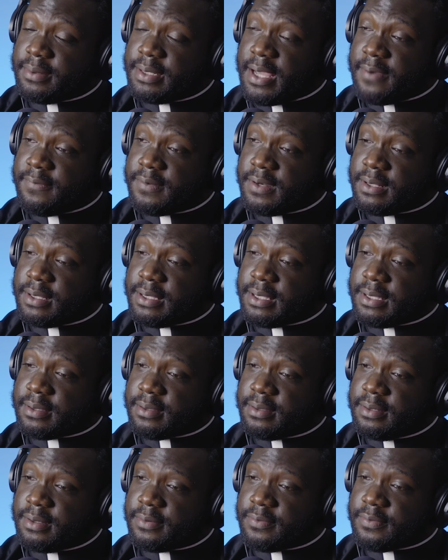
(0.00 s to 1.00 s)
definitely,
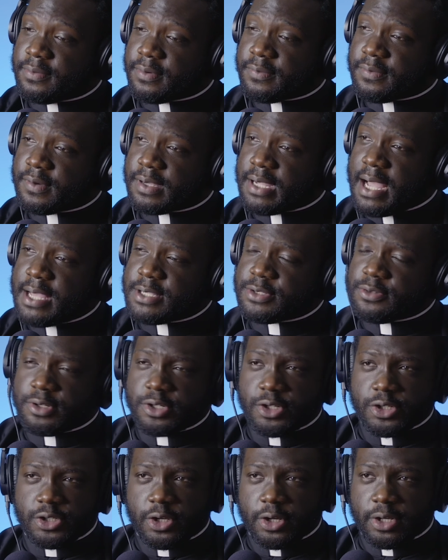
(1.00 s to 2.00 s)
you know, for guys who are
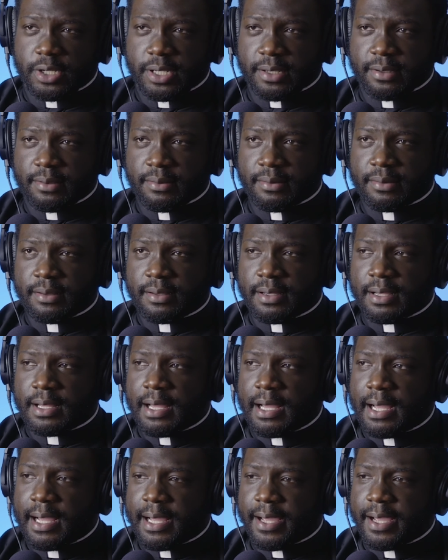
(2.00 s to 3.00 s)
discerning,
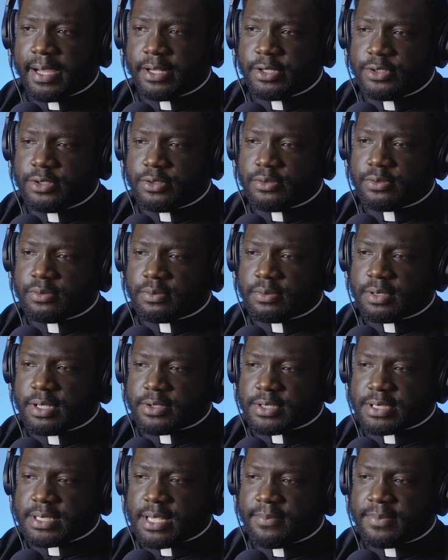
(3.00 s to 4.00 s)

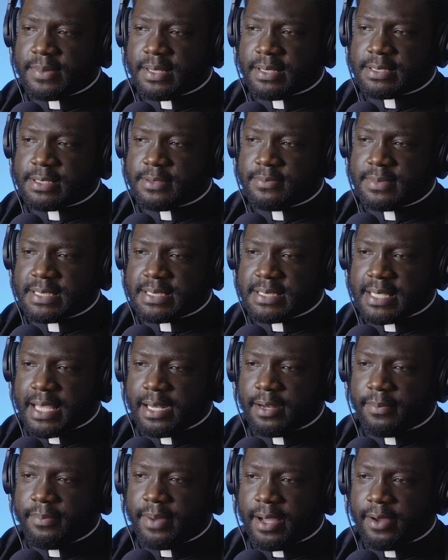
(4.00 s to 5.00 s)
there's something to be
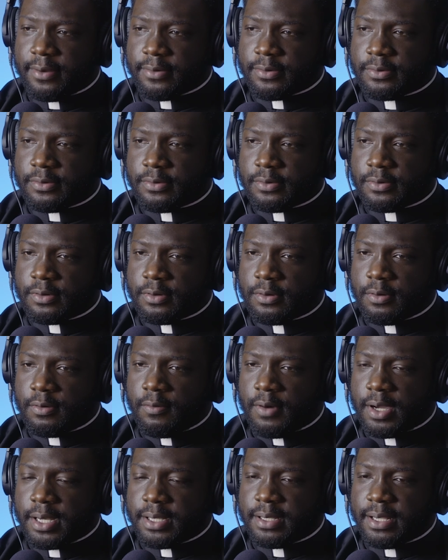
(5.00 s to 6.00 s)
said about
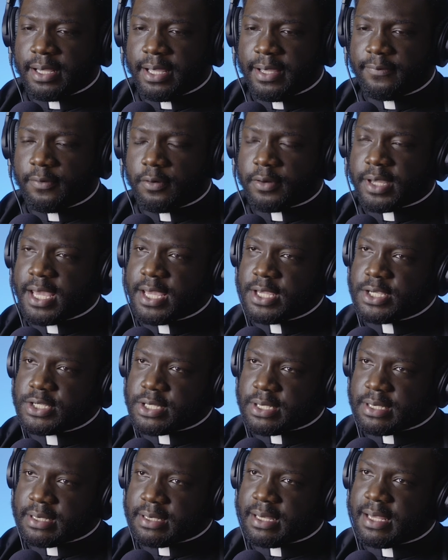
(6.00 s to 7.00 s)
what a
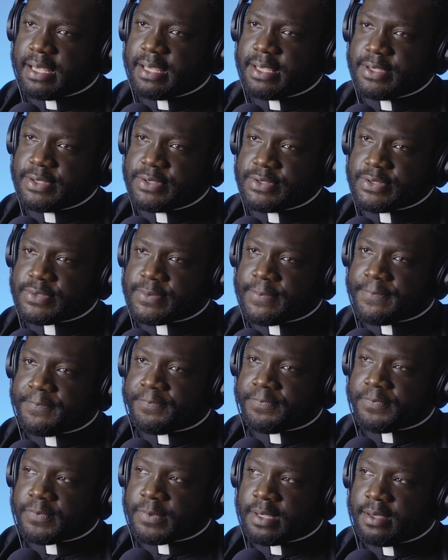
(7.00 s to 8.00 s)
vocation is.
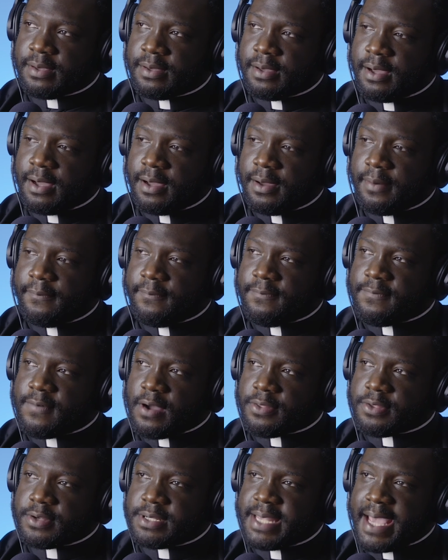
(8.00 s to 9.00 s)

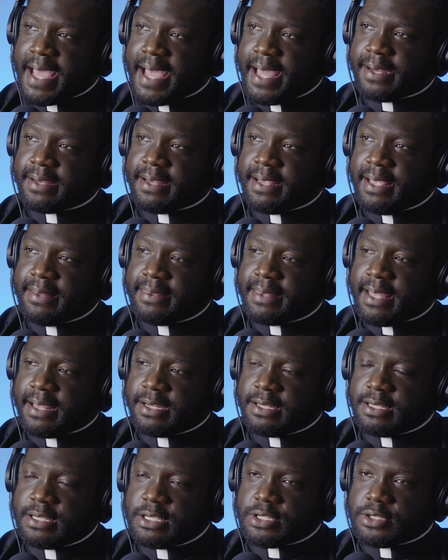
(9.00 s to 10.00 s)
Father Dat, in that
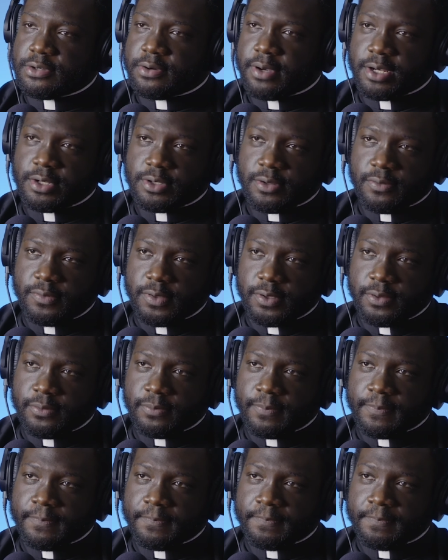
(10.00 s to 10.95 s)
initial interview